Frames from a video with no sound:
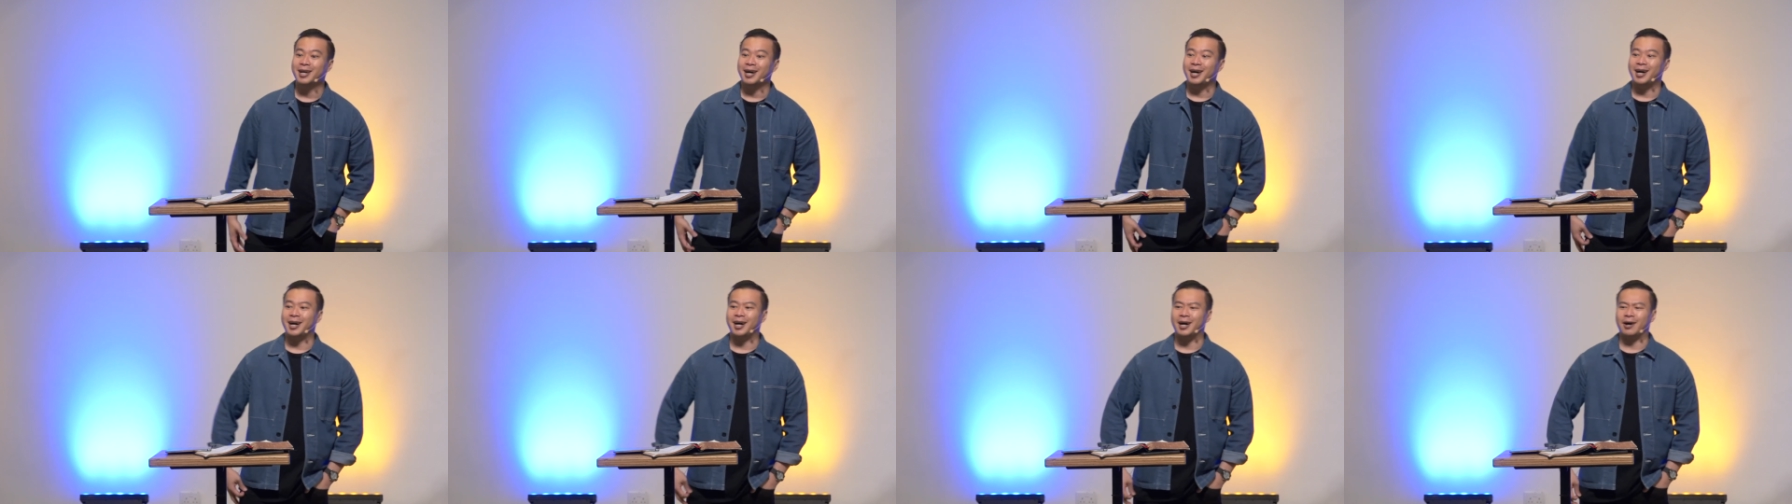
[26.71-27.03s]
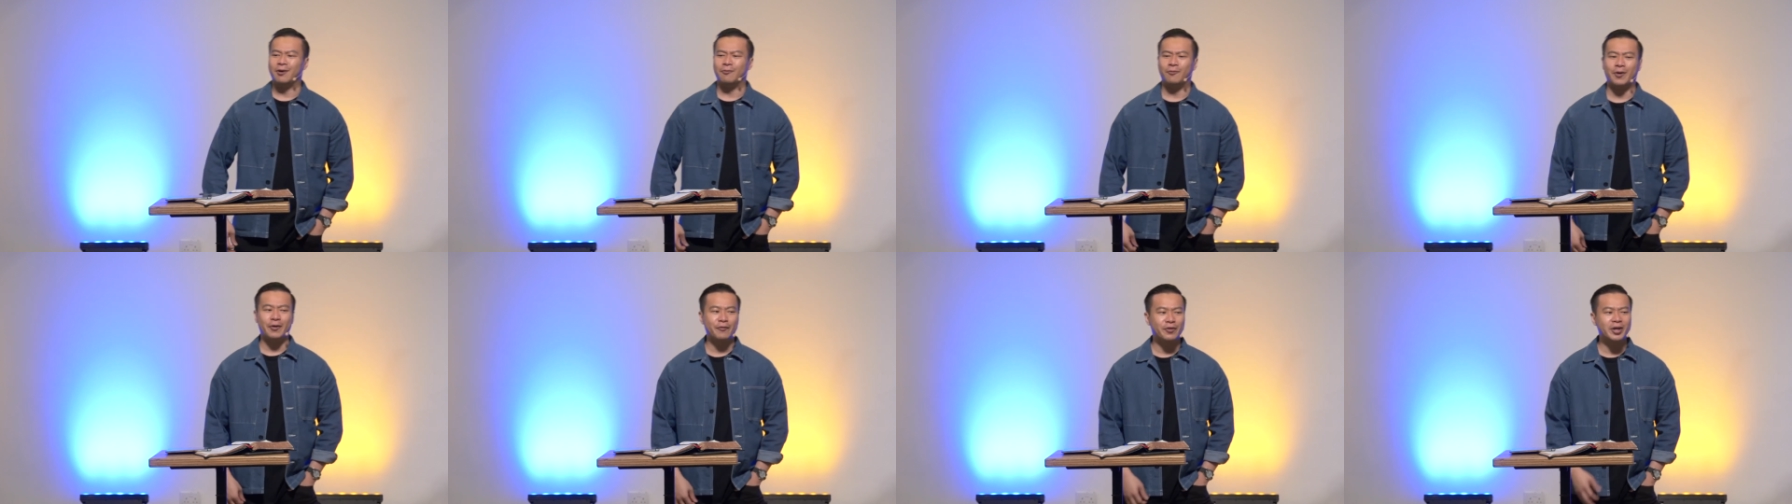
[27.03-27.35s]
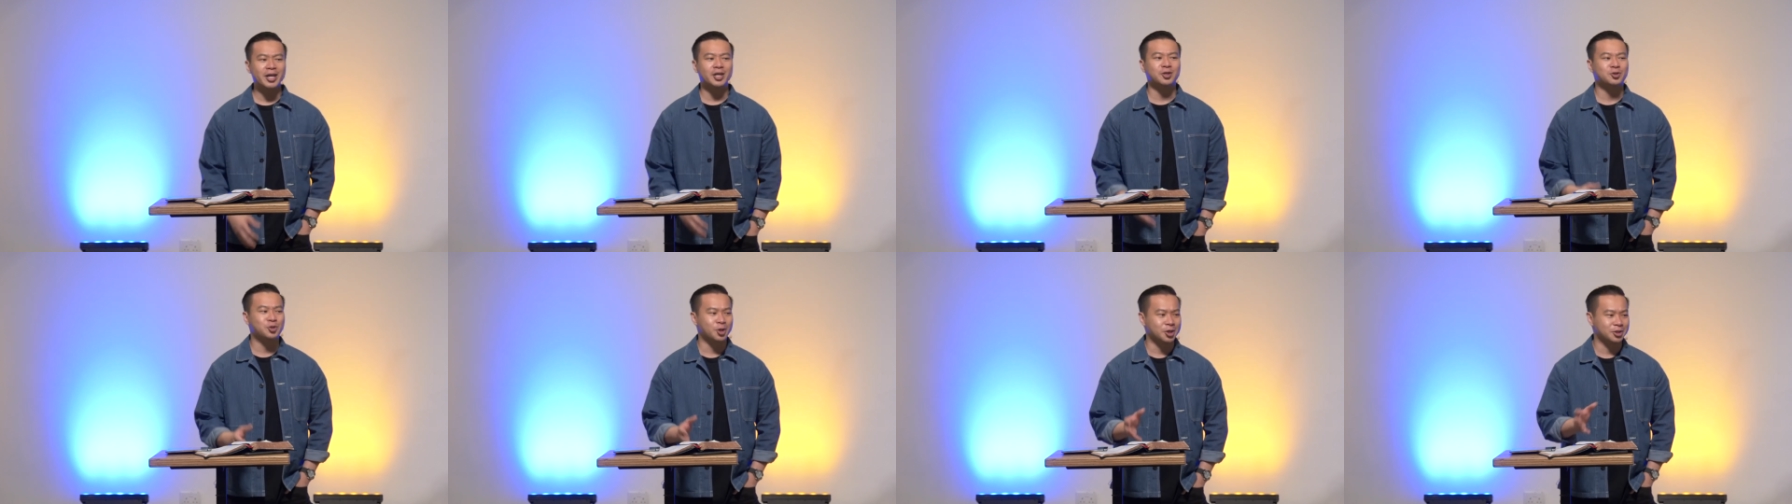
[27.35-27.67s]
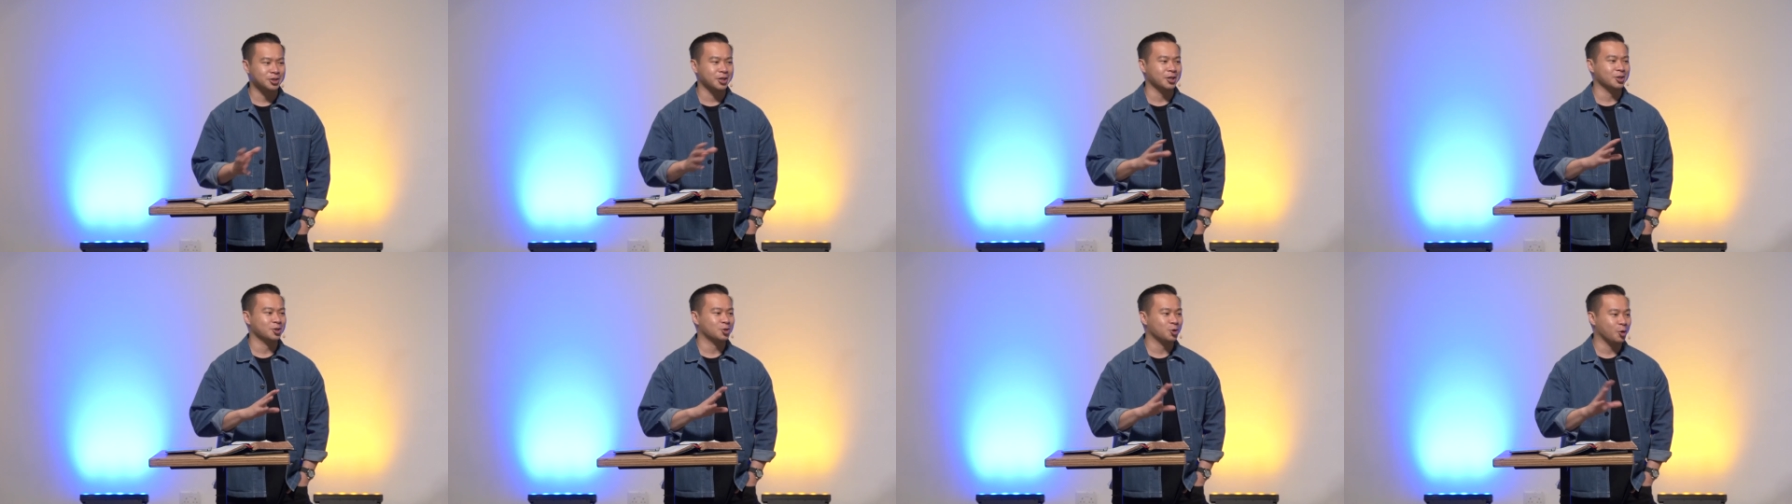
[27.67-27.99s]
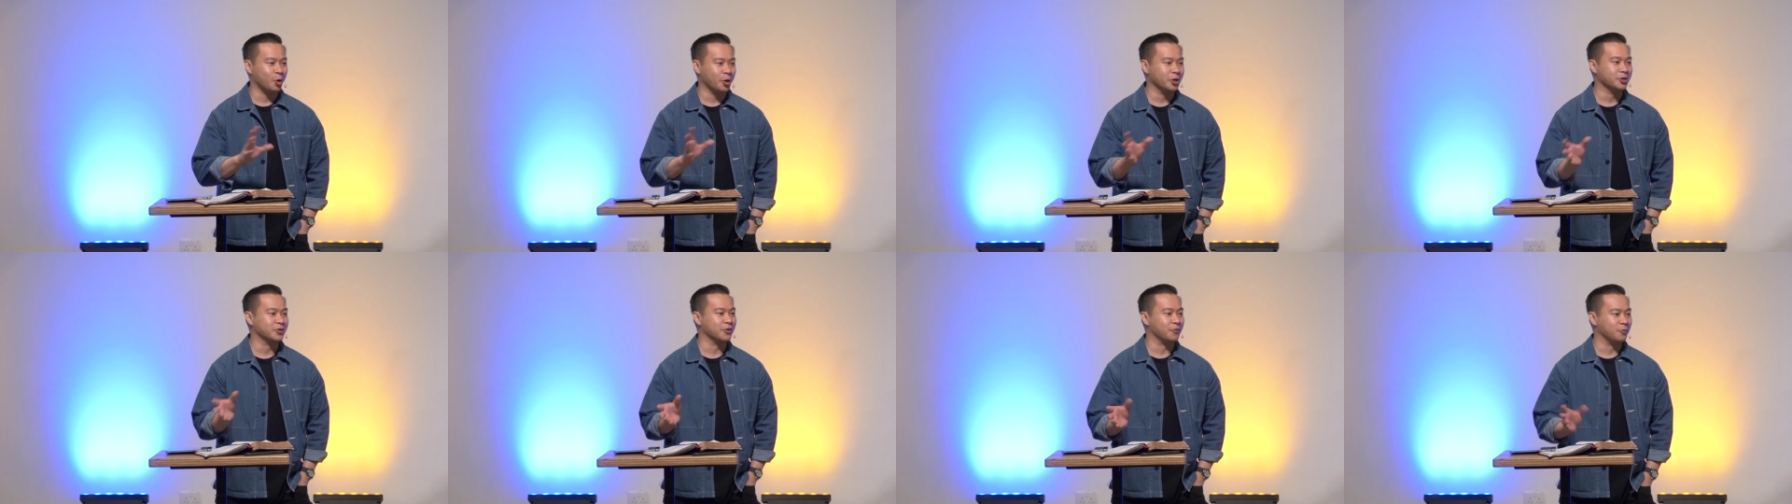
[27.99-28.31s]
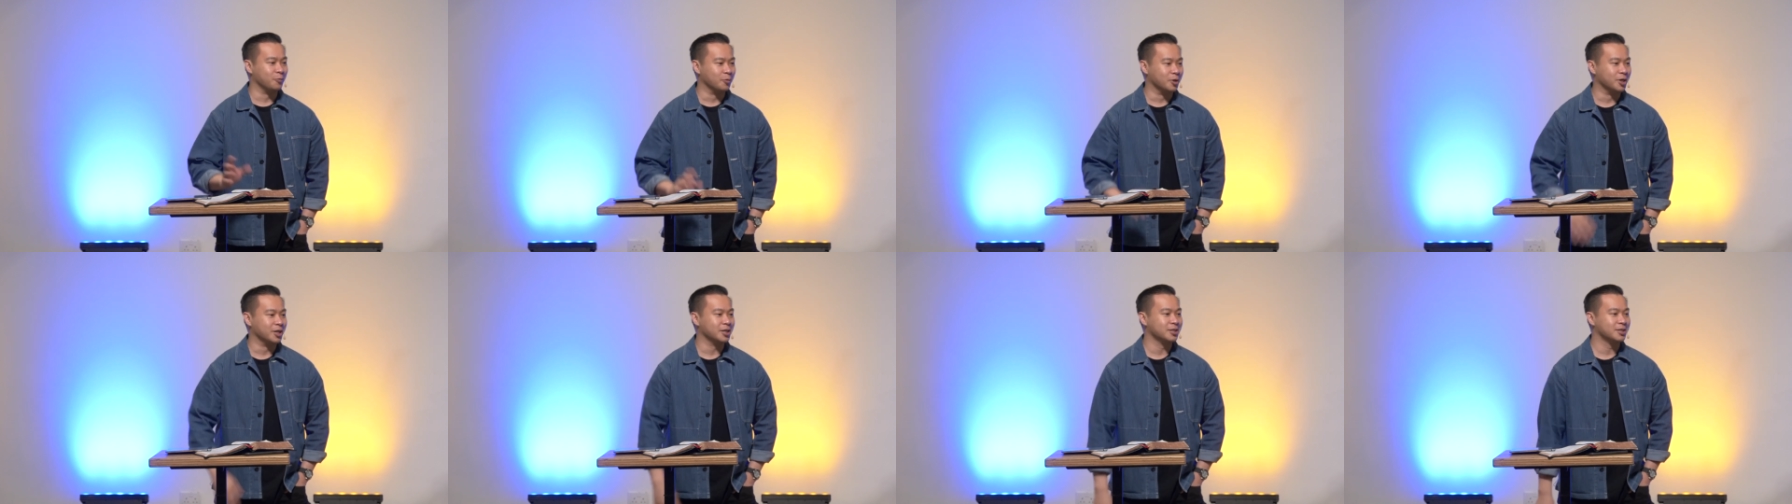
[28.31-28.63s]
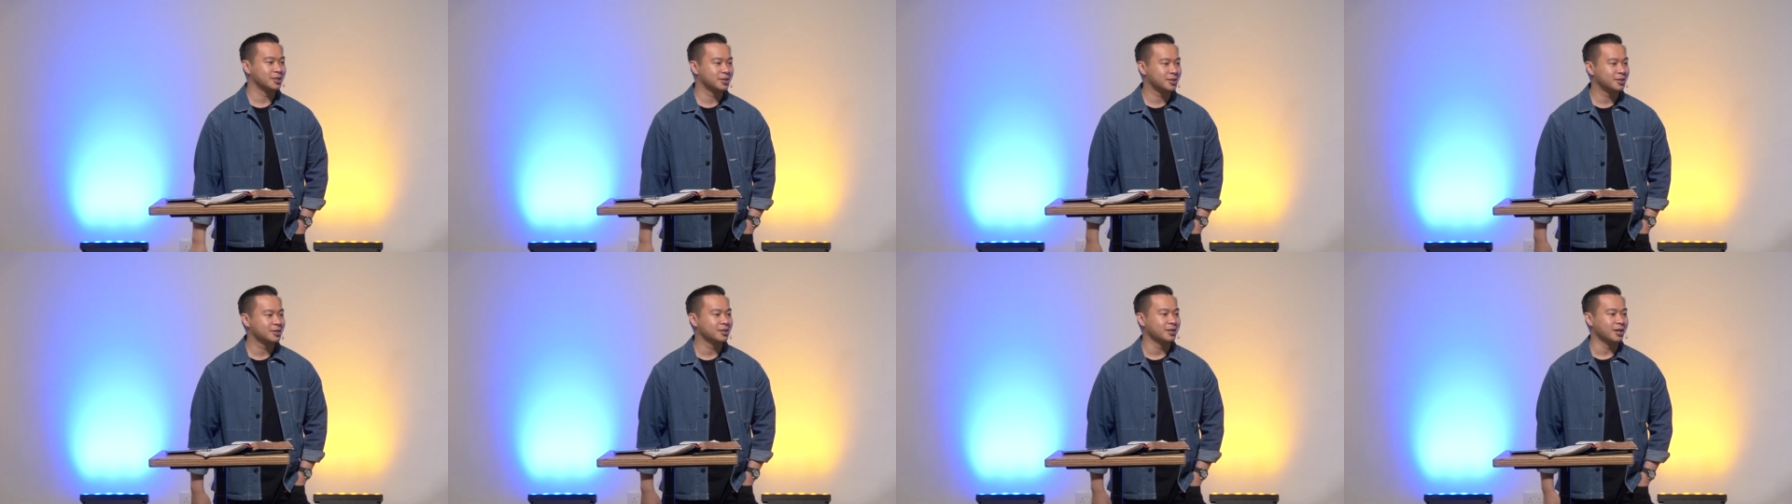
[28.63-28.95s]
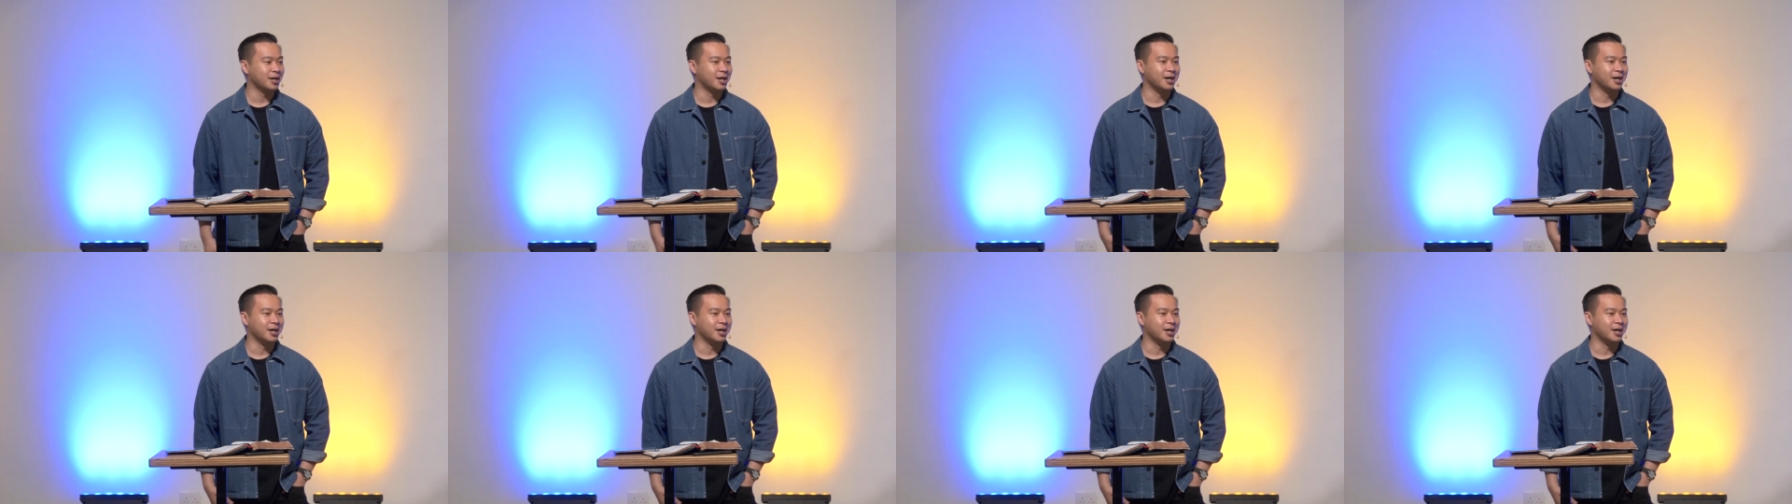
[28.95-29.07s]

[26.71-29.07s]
Uh, very interesting choice of words.